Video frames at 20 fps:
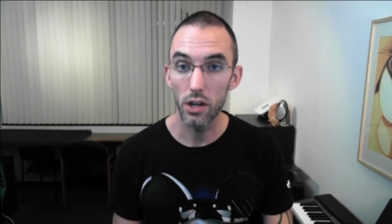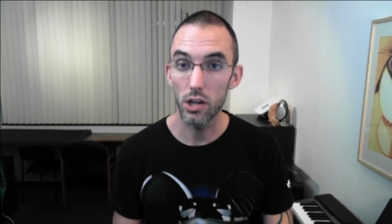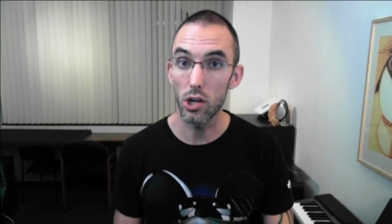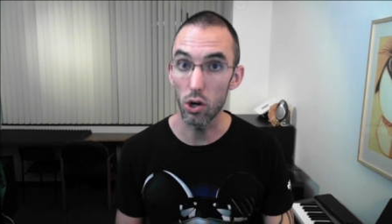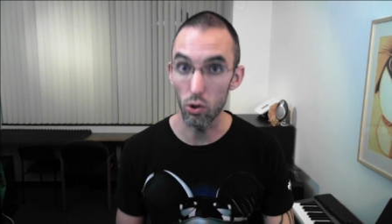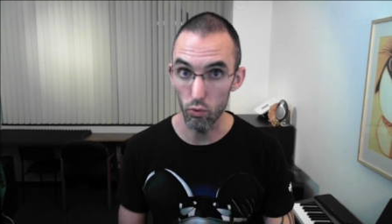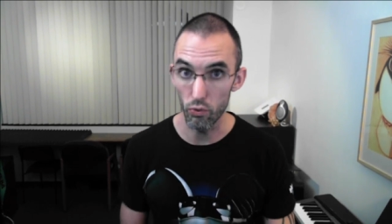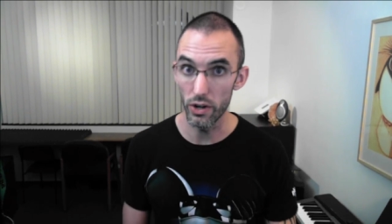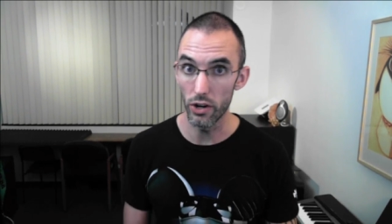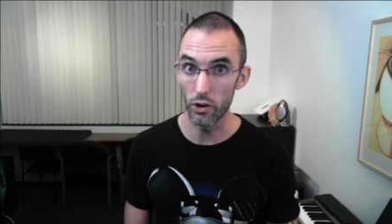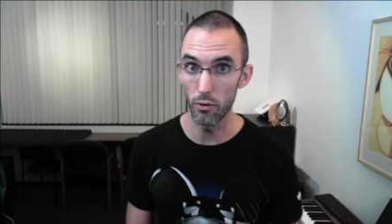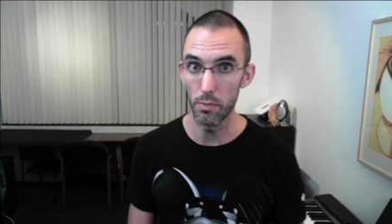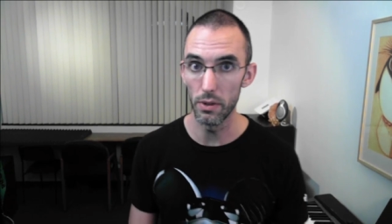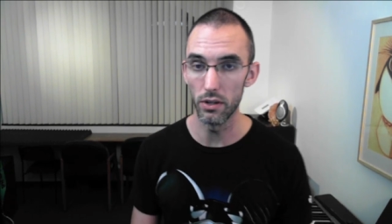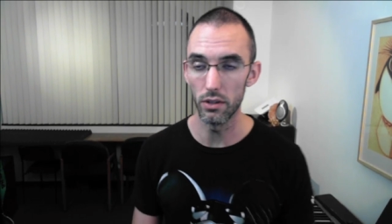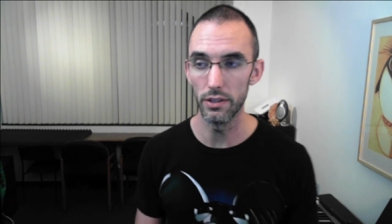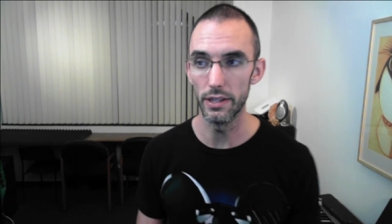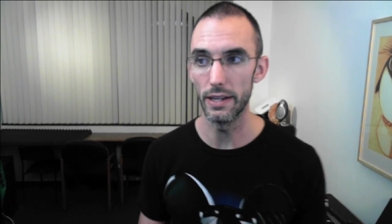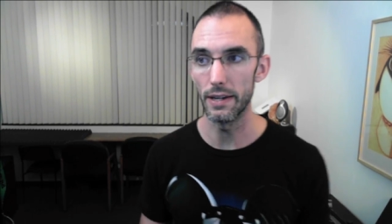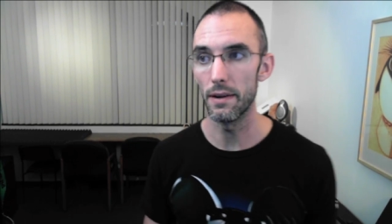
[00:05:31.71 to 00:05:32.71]
career
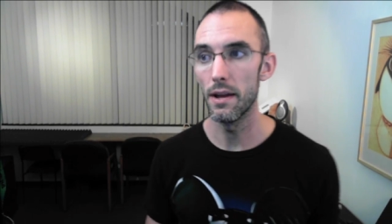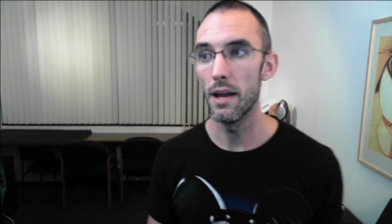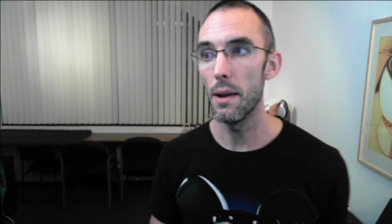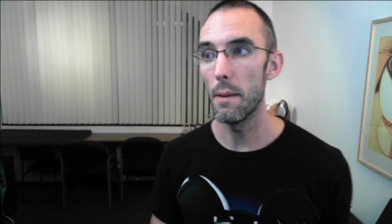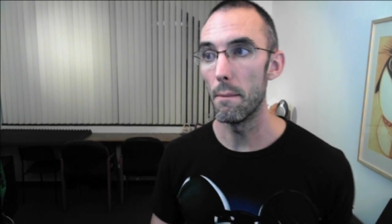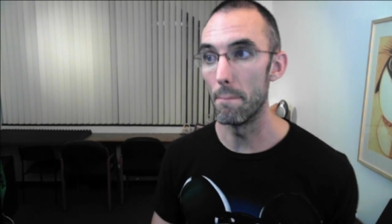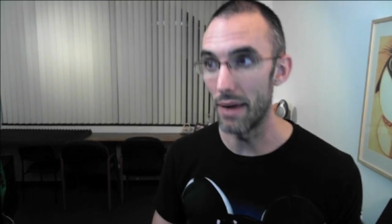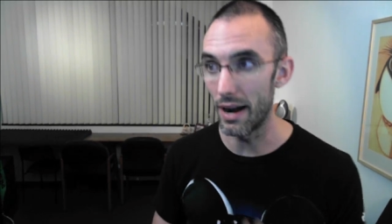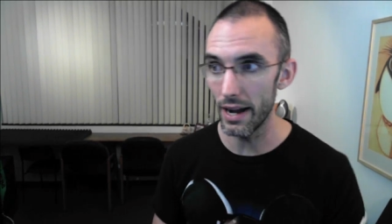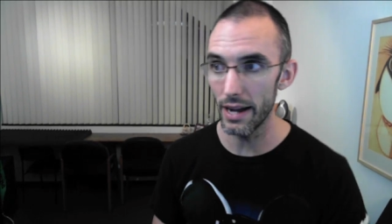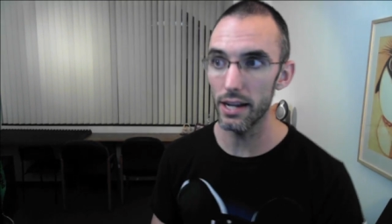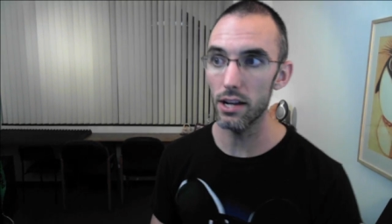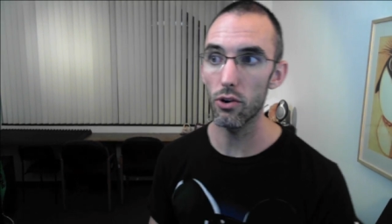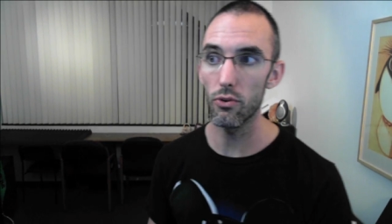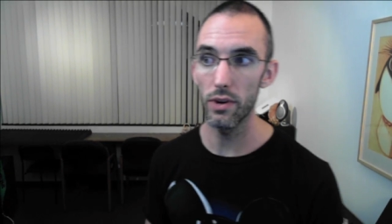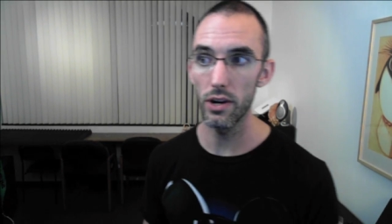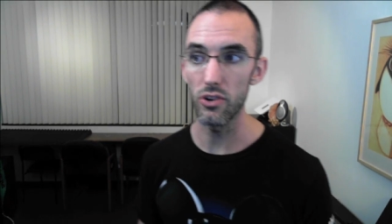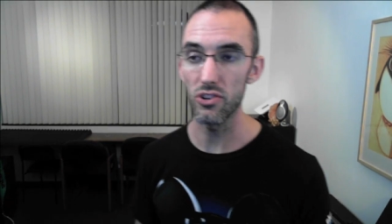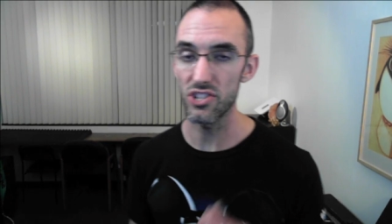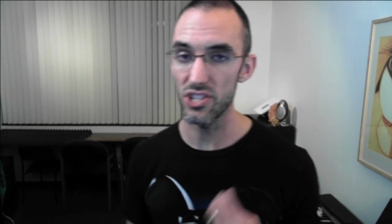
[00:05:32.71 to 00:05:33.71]
building my
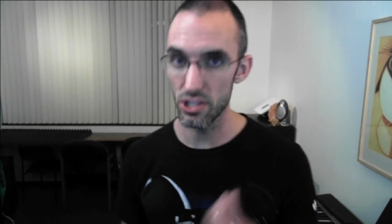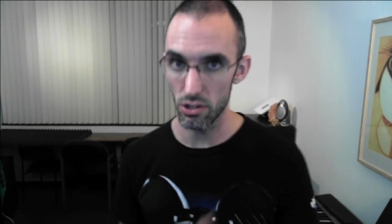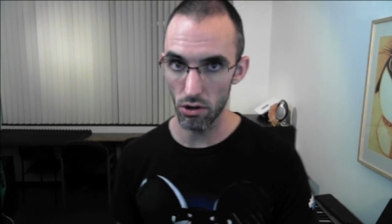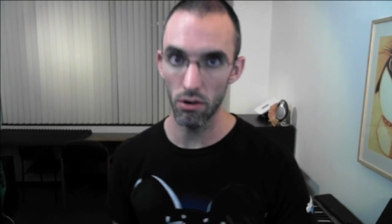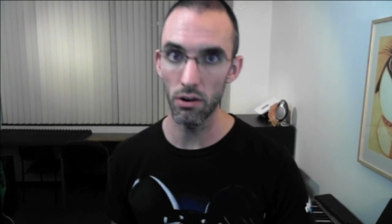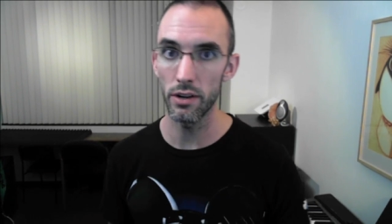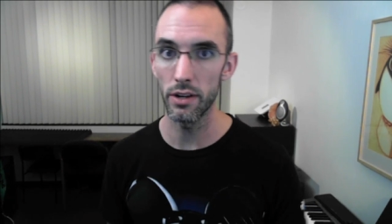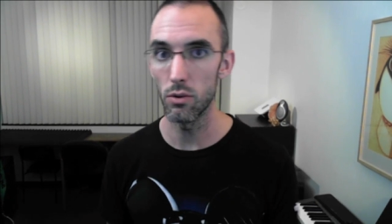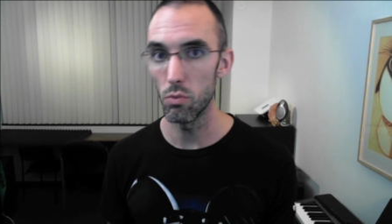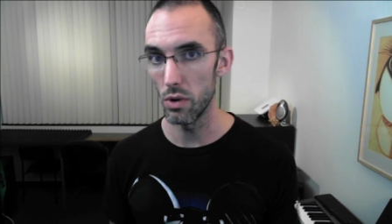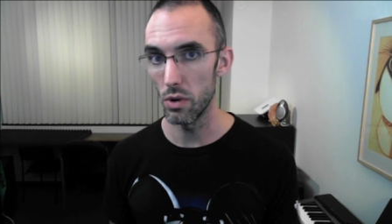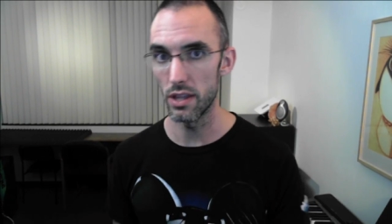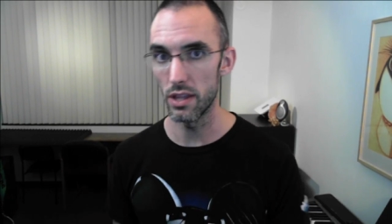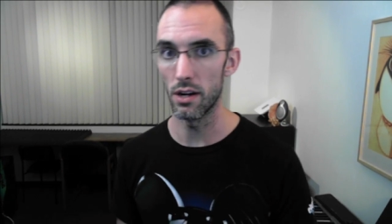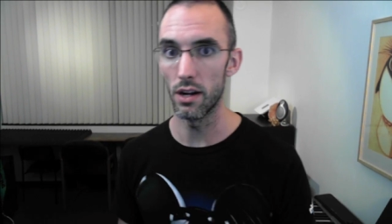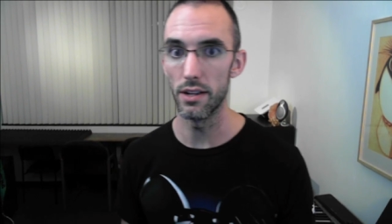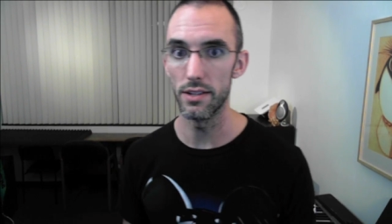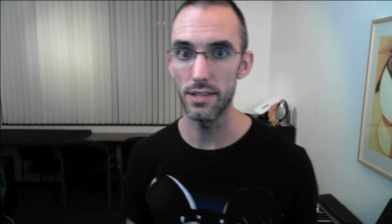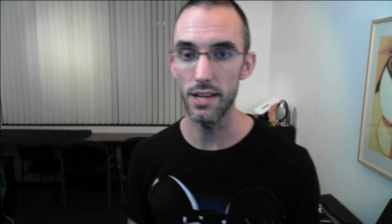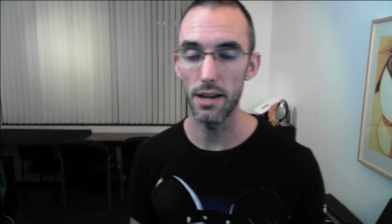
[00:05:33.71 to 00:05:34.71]
career started with
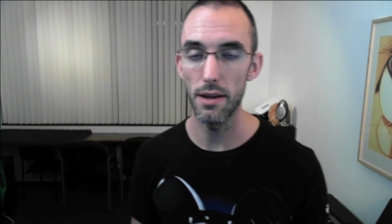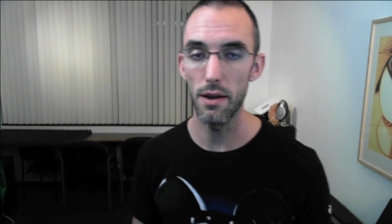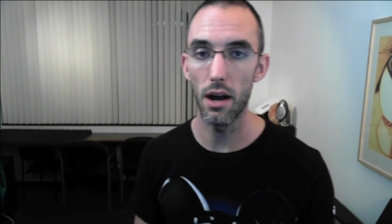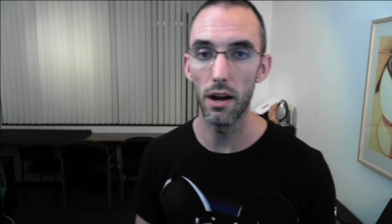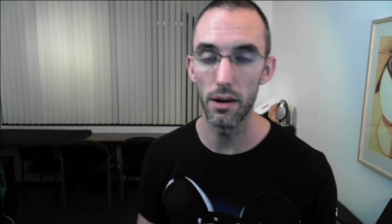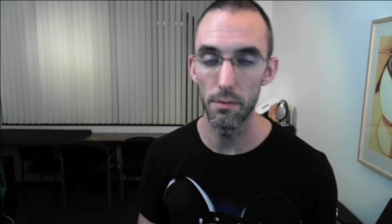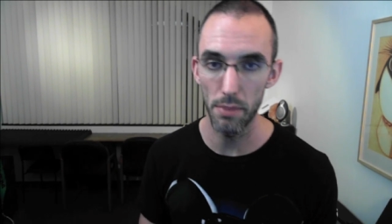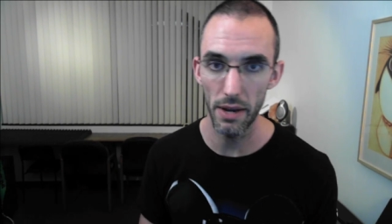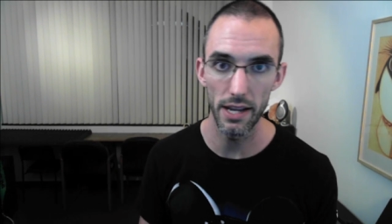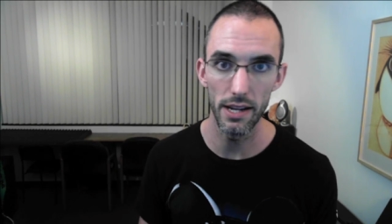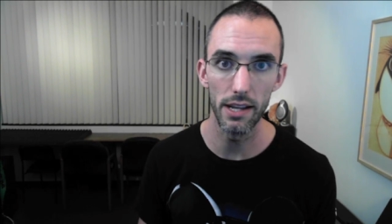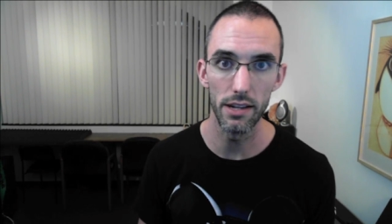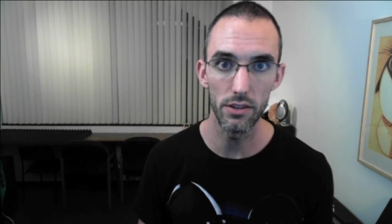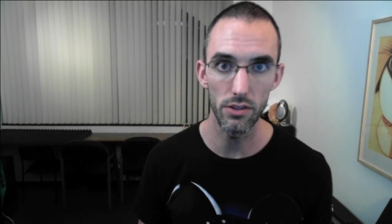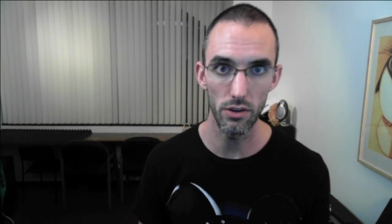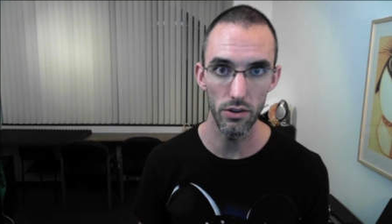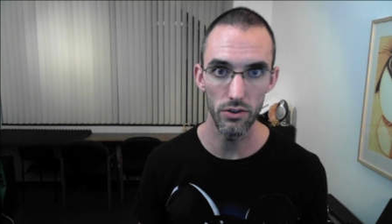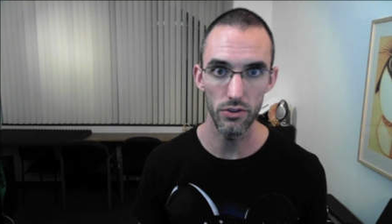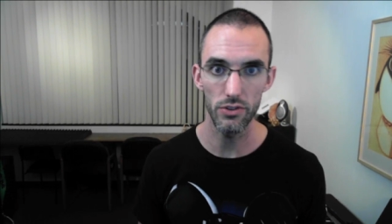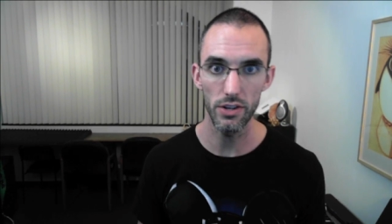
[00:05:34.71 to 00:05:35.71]
an unpaid
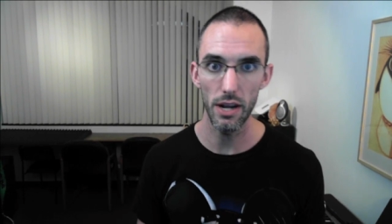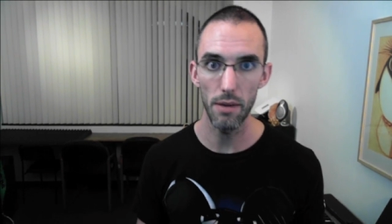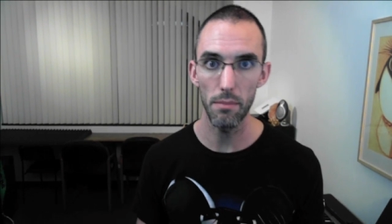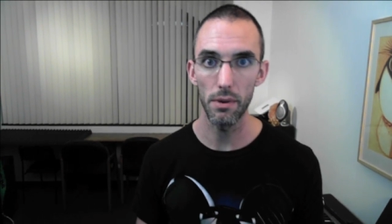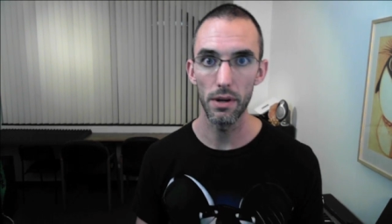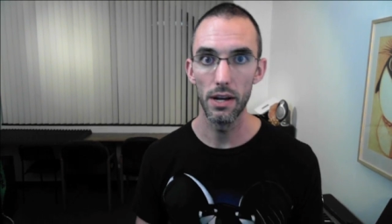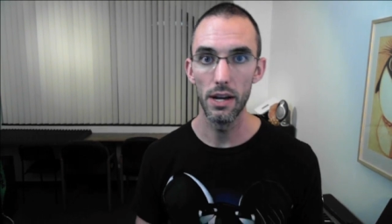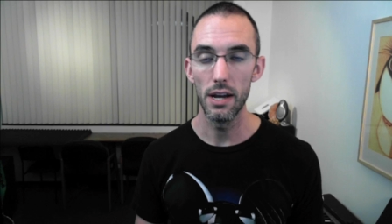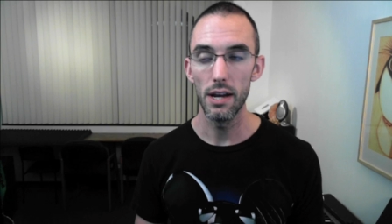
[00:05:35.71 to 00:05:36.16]
internship